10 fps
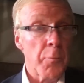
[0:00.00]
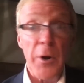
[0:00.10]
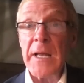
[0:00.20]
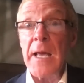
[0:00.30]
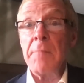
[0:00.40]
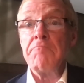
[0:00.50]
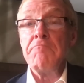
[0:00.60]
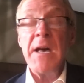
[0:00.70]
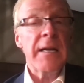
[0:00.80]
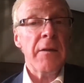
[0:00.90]

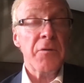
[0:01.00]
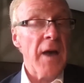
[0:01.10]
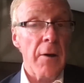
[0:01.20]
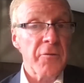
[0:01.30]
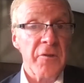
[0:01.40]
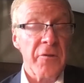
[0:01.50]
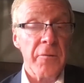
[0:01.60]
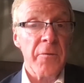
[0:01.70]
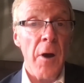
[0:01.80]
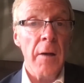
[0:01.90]
bringing many
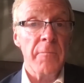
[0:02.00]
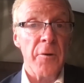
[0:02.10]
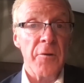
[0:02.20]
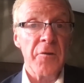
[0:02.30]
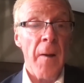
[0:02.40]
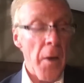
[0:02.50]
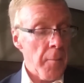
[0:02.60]
thousands of converts